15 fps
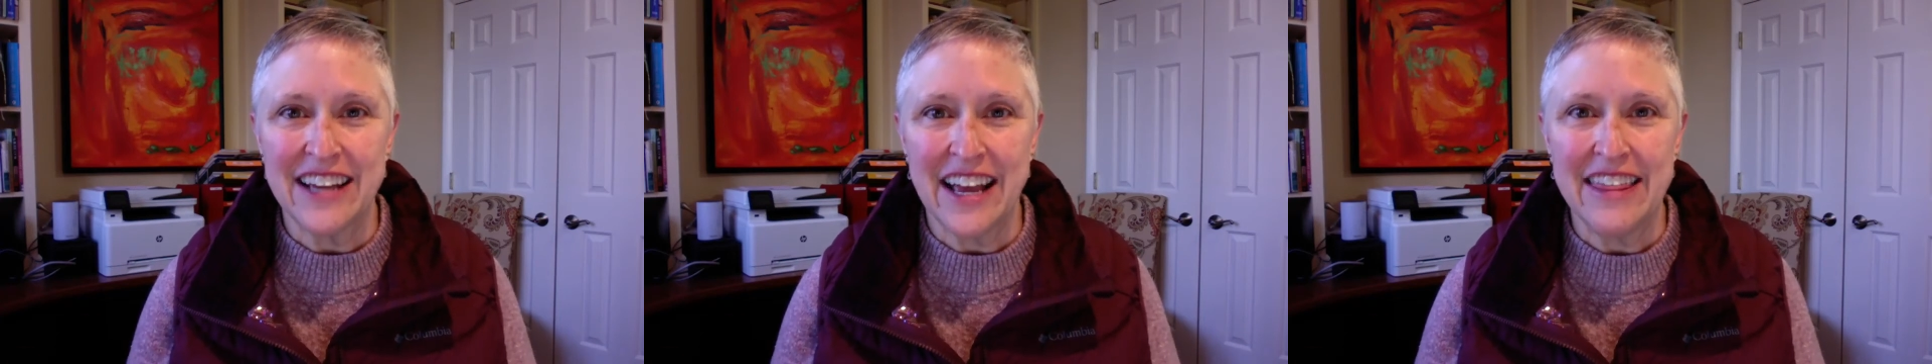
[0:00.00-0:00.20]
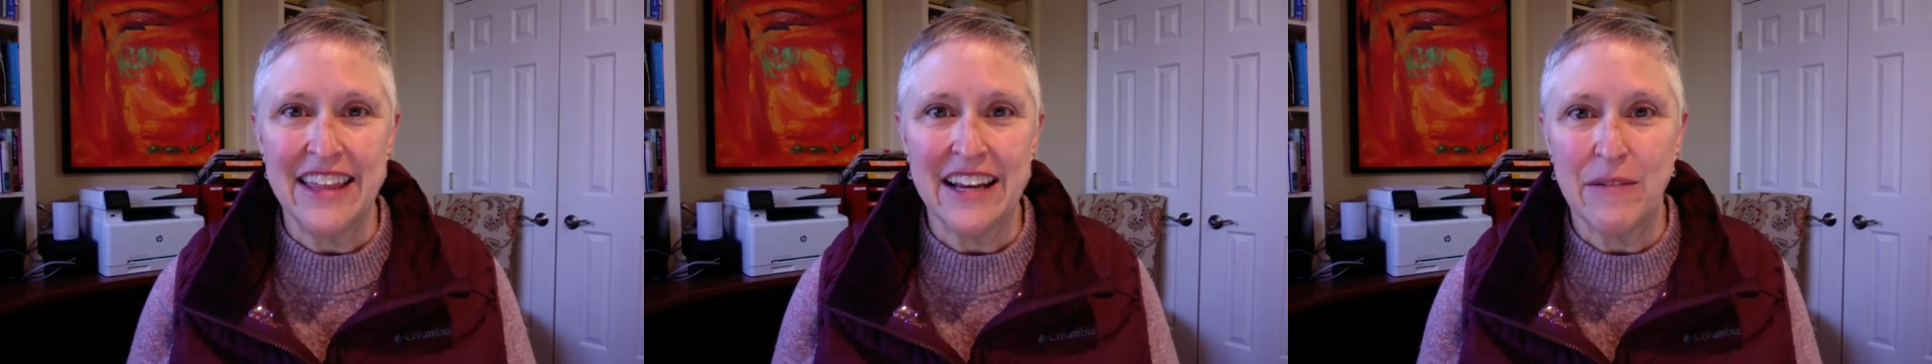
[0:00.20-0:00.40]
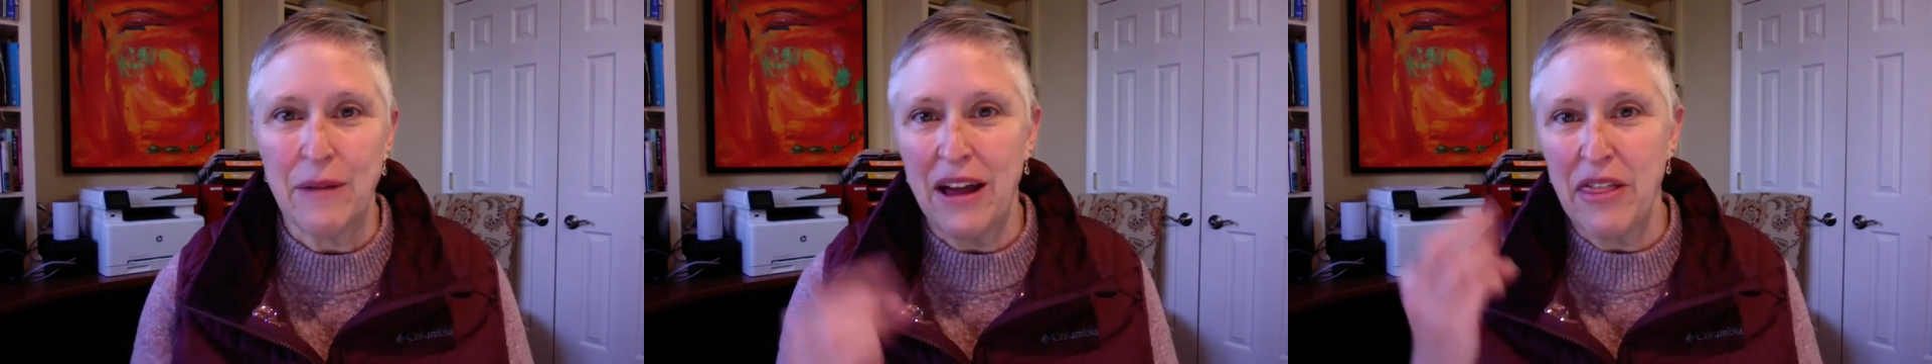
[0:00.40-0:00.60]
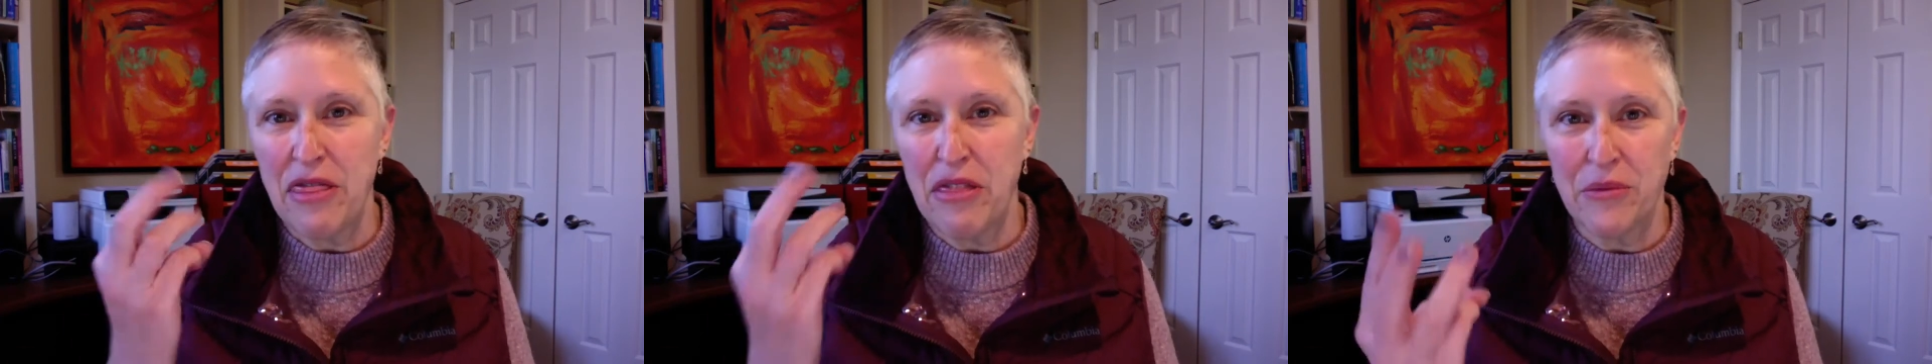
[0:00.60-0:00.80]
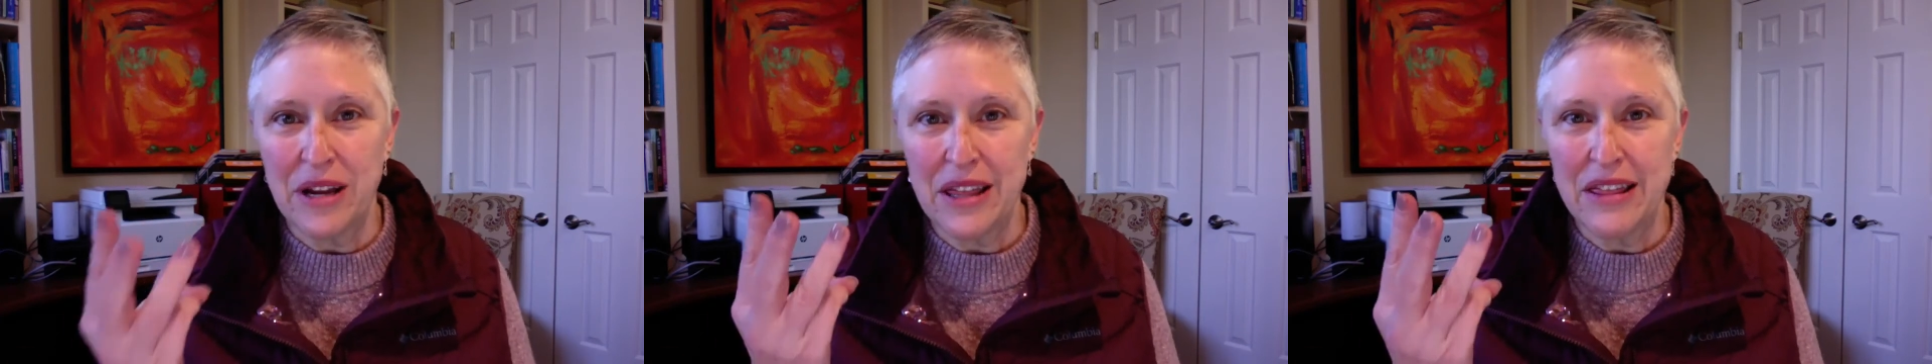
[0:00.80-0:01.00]
I think about
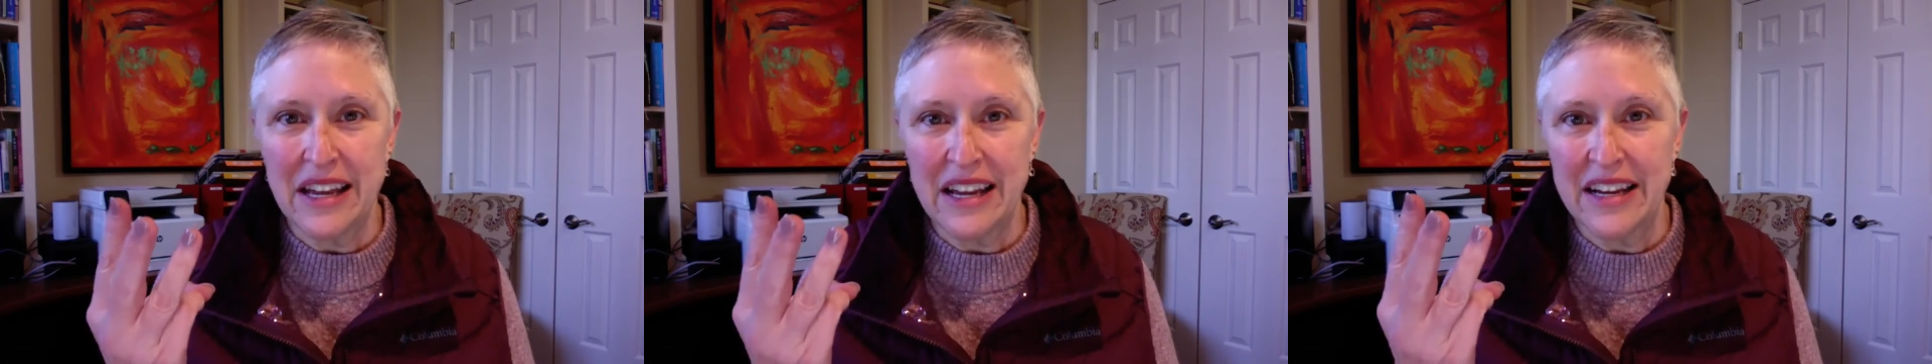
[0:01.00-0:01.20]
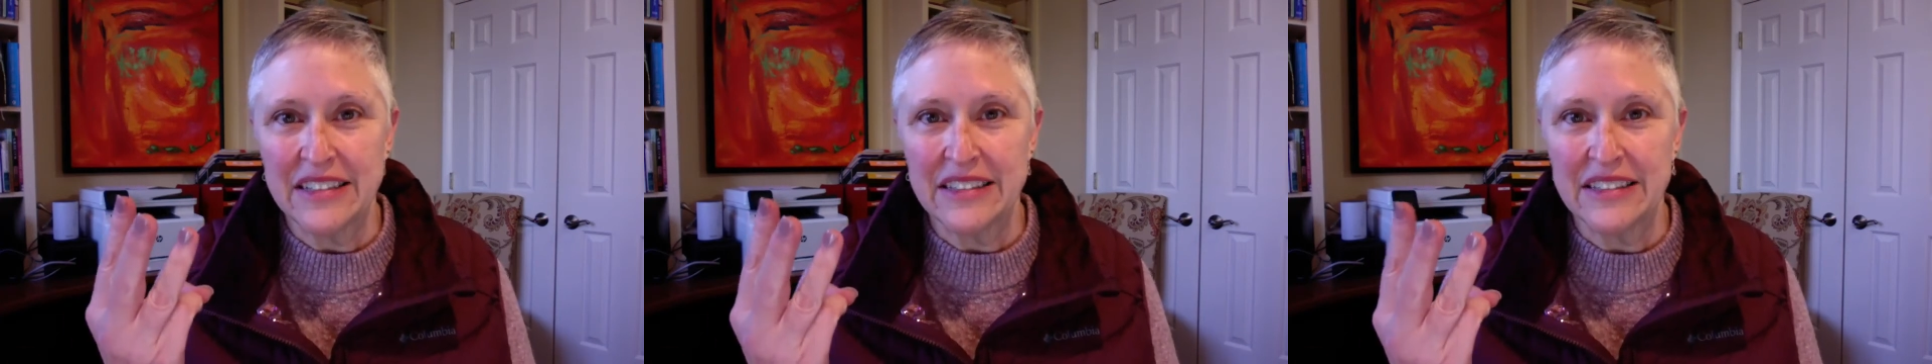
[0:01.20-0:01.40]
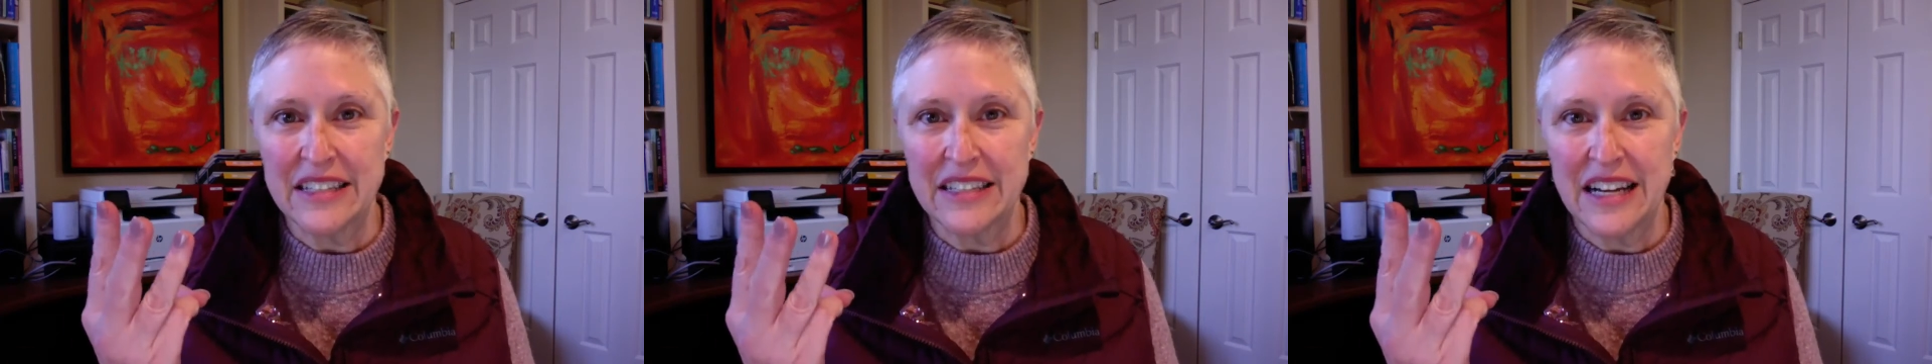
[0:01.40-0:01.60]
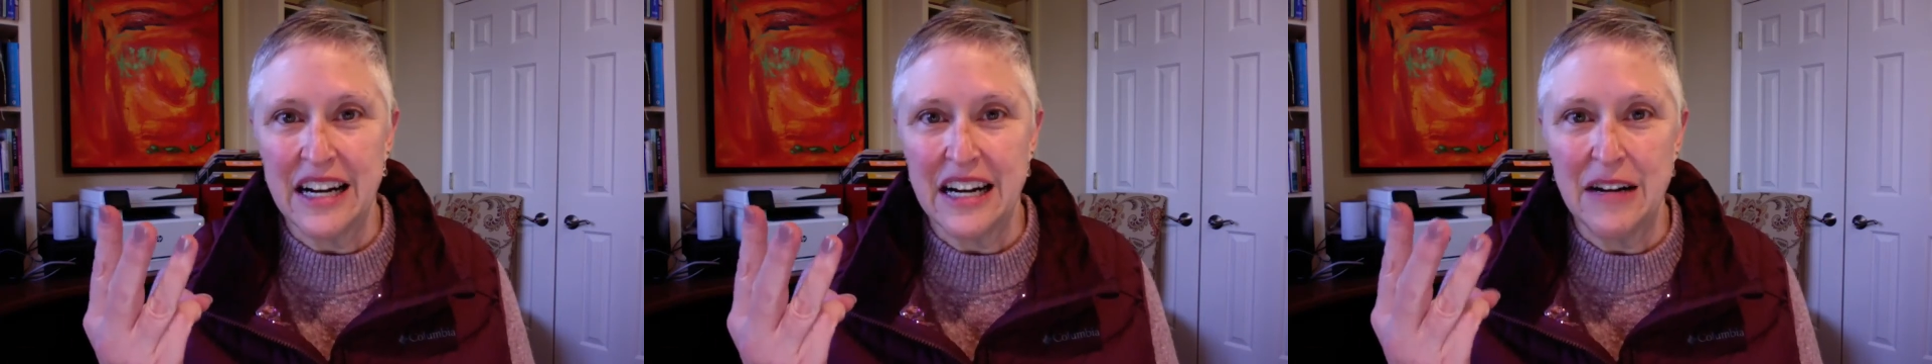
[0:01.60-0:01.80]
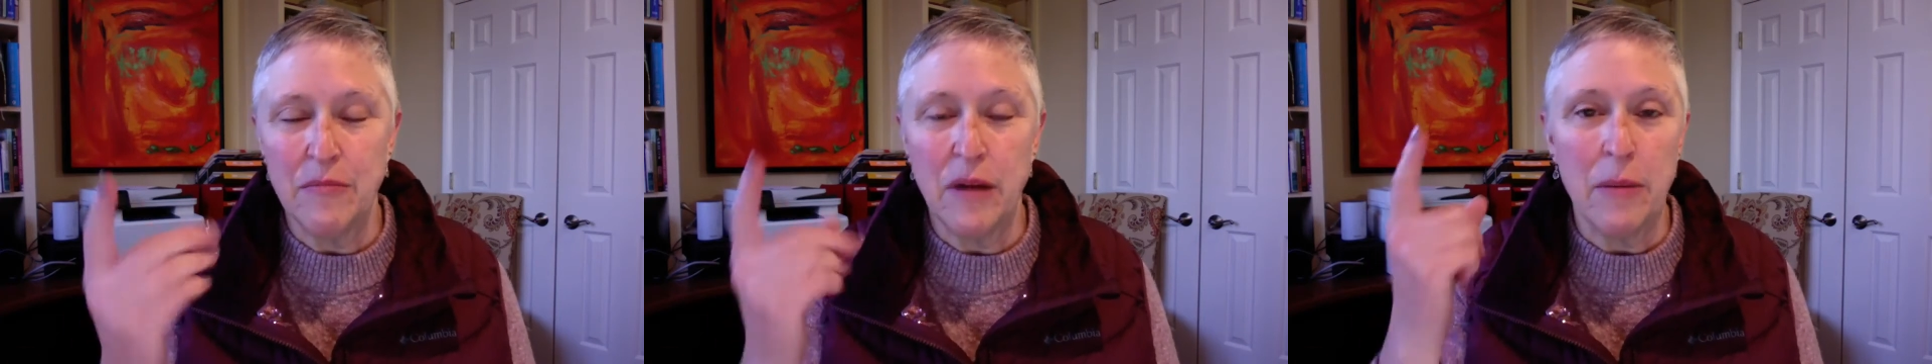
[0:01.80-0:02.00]
three things
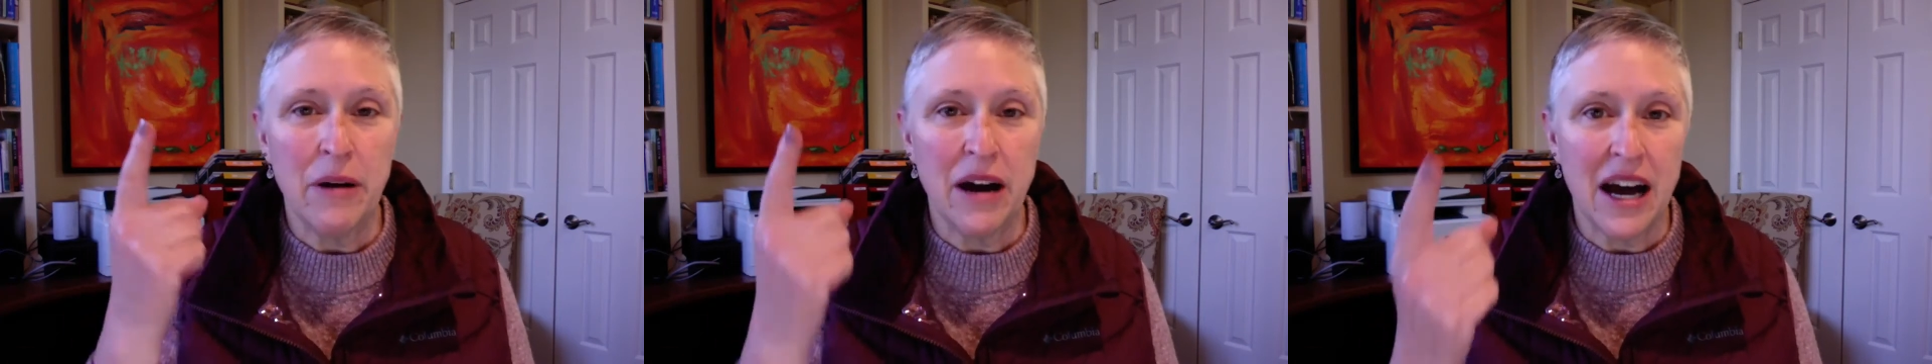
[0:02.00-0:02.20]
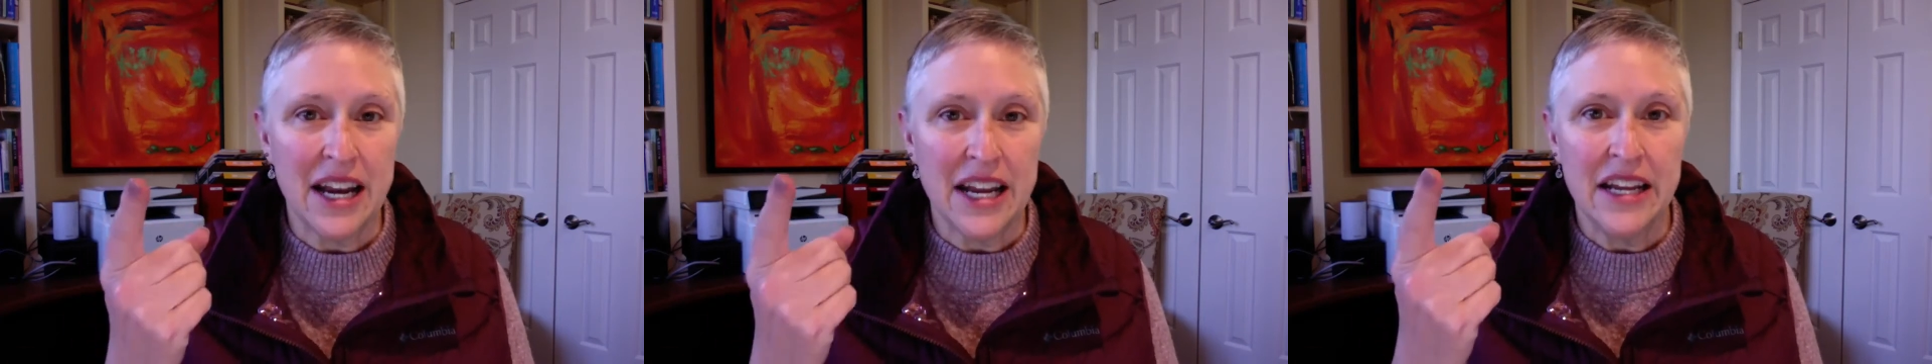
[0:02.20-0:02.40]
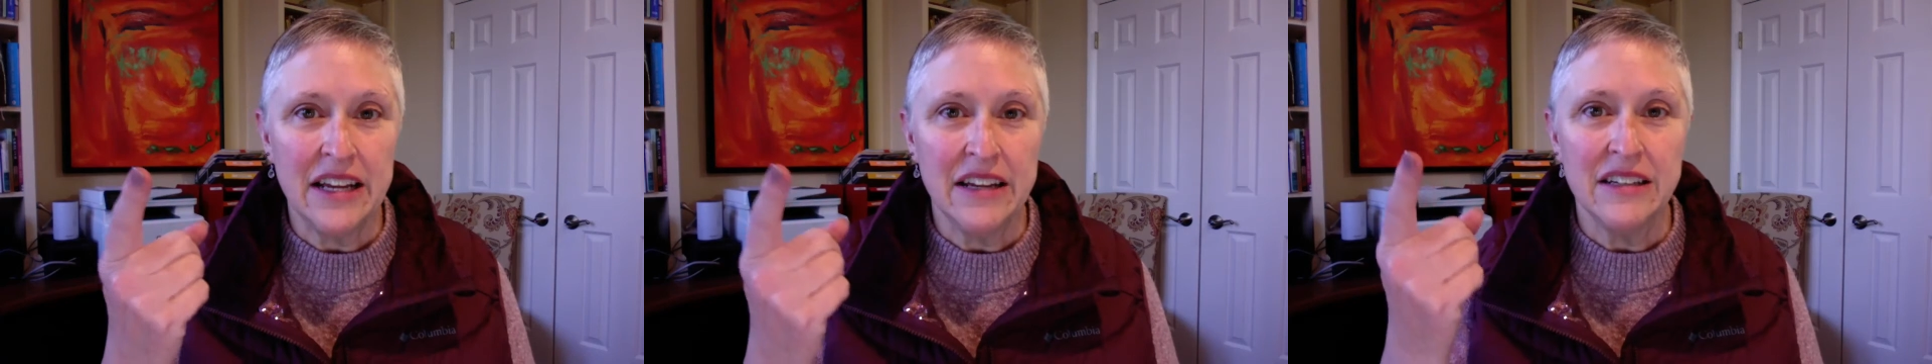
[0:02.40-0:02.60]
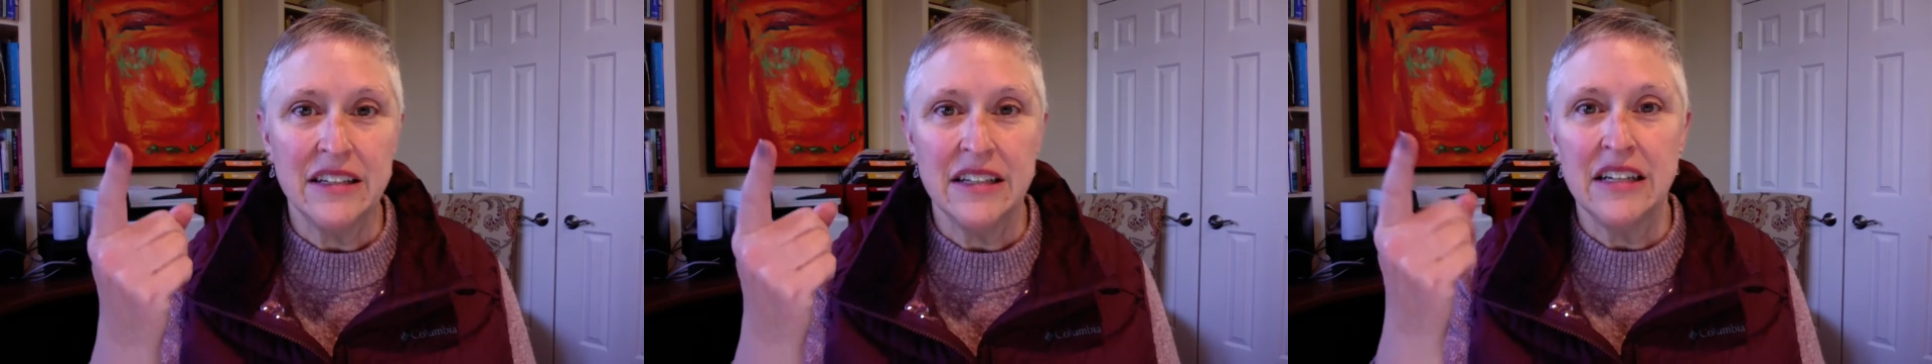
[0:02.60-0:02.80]
um, my body,